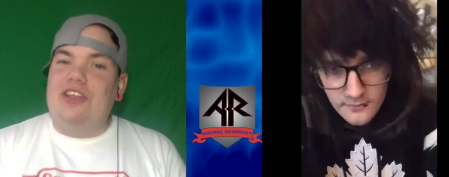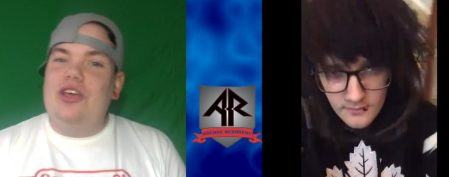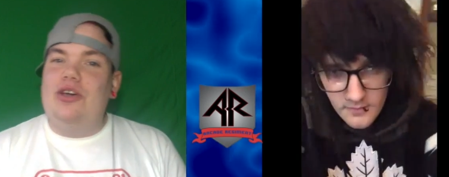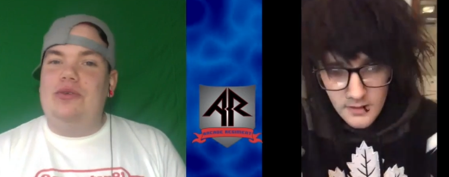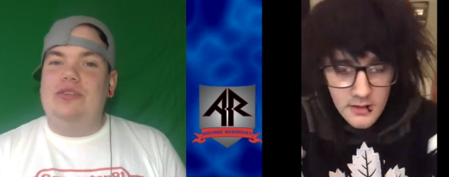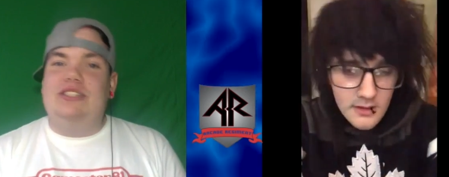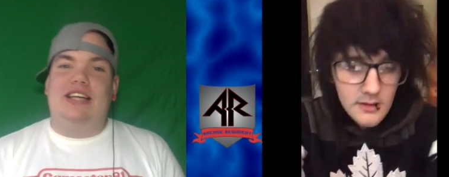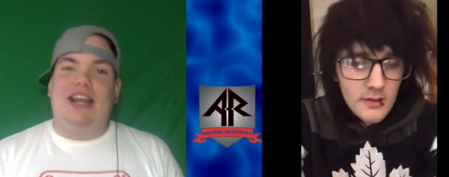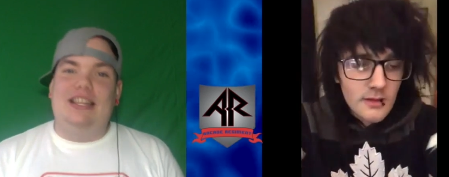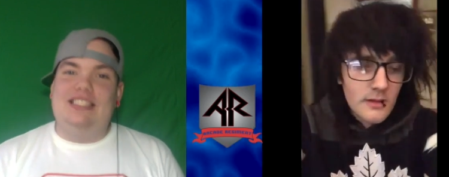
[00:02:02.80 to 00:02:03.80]
Speaker 1: you to
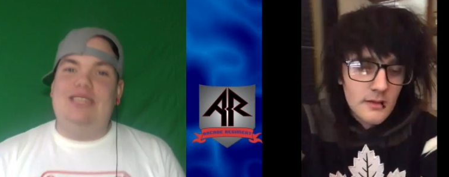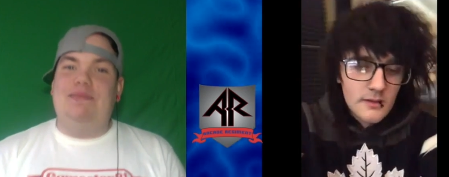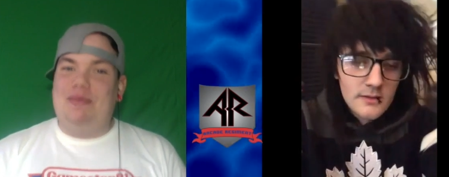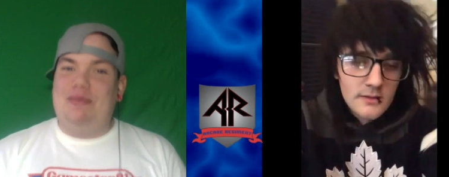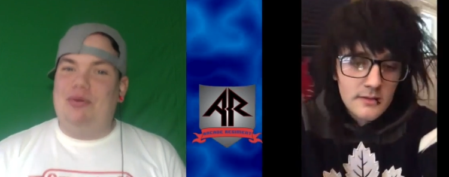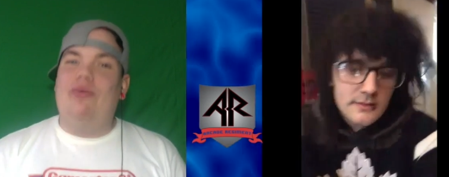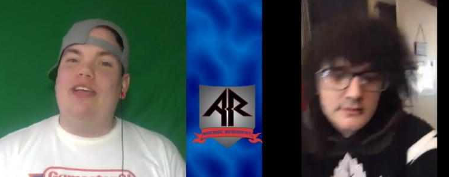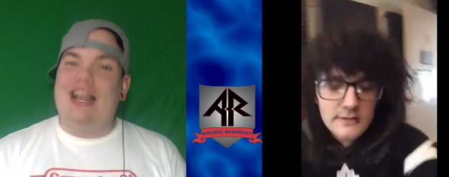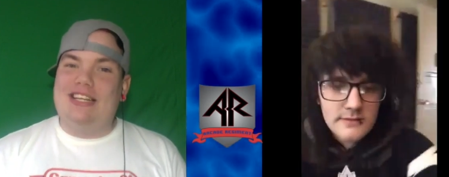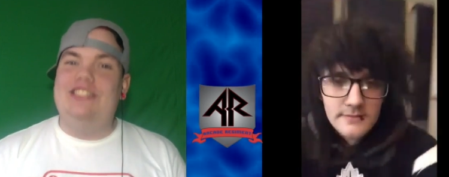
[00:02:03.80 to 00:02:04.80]
kind of see people
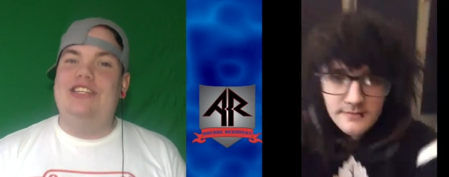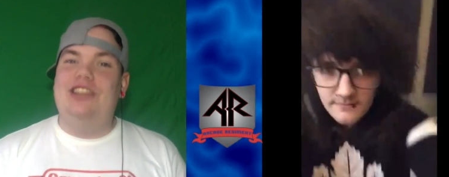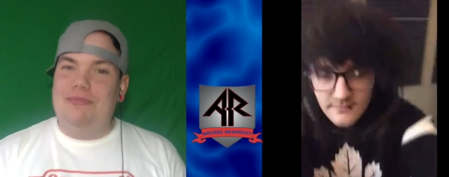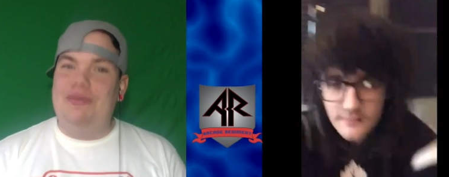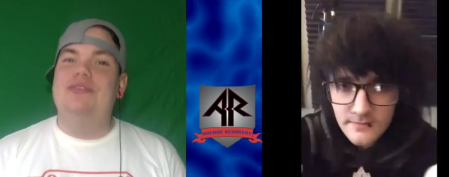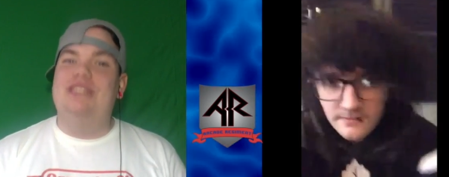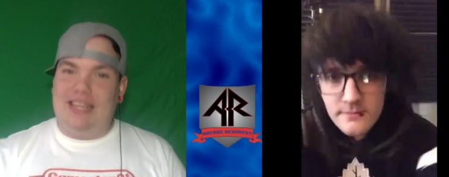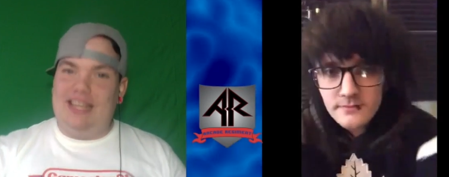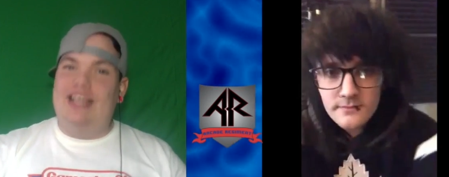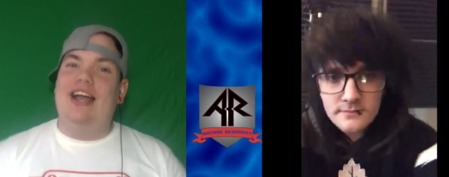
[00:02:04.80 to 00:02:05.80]
reacting to your music
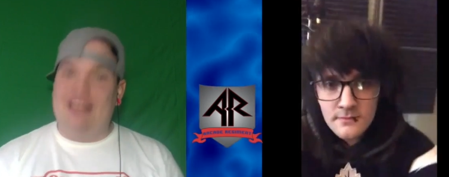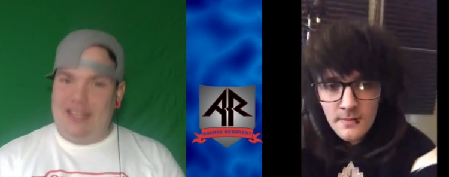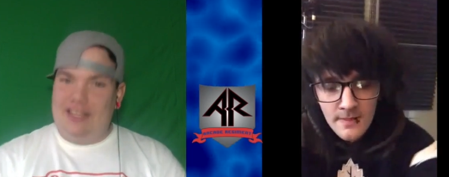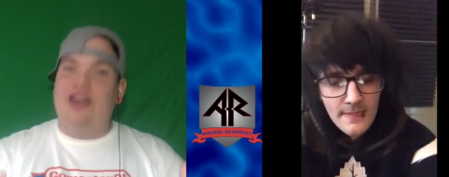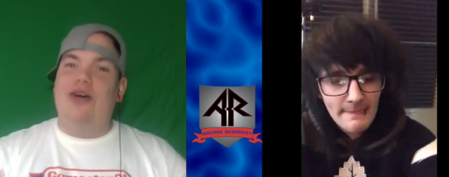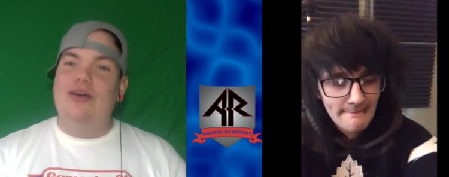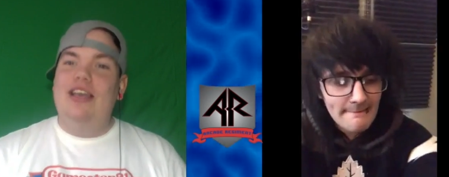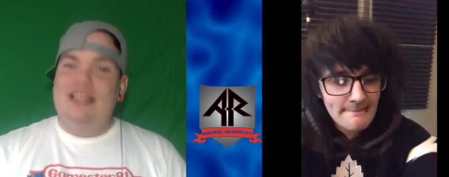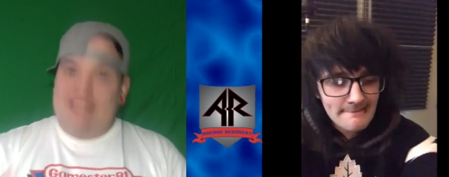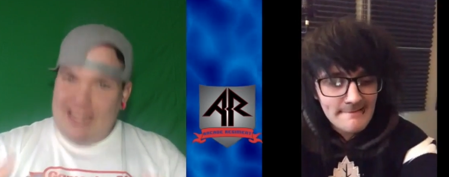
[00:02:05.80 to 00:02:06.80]
and kind of you know
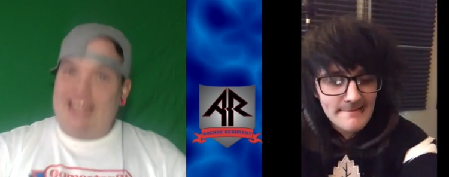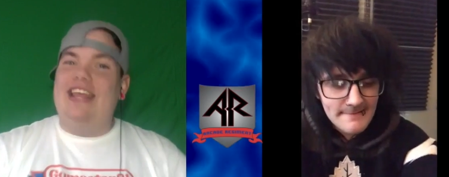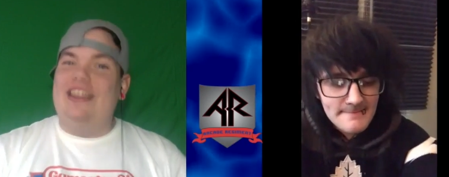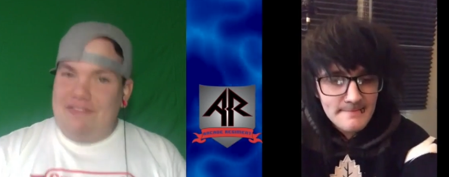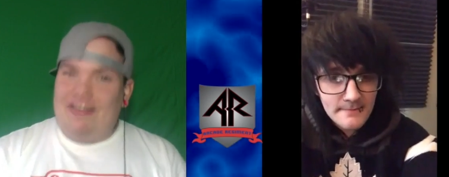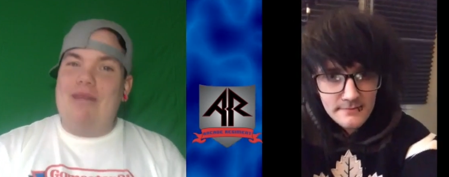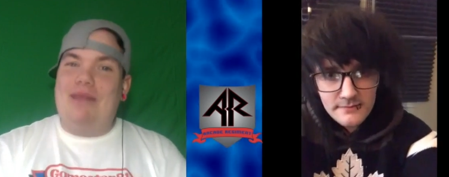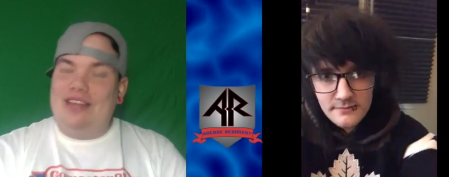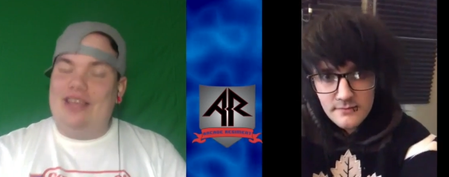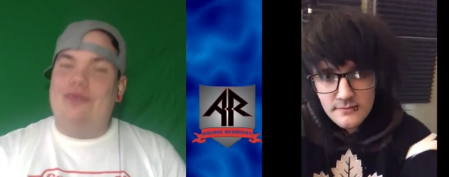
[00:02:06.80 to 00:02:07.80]
digging it and
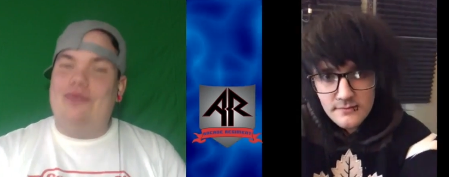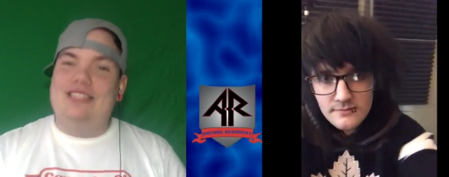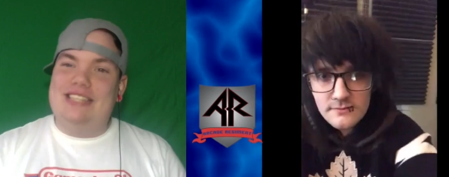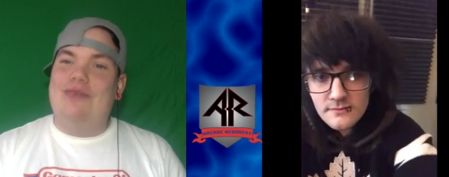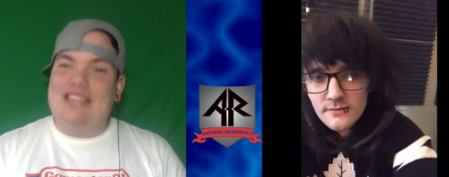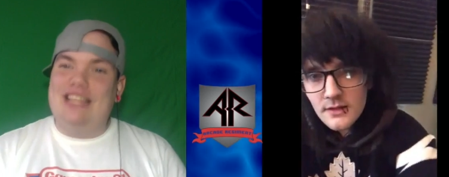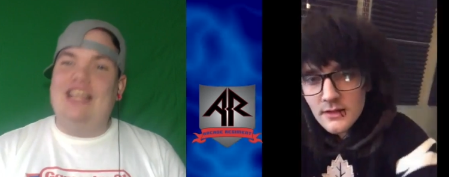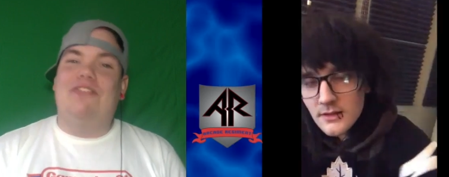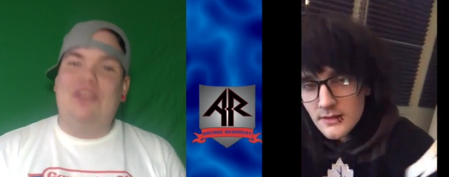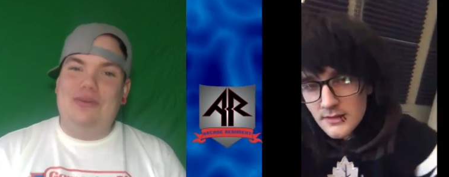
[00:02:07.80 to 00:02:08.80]
vibing it like what's that what's that
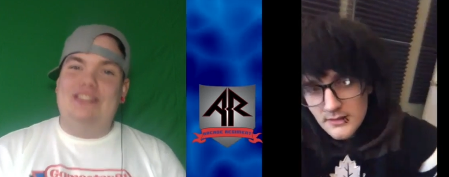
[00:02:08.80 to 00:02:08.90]
like for you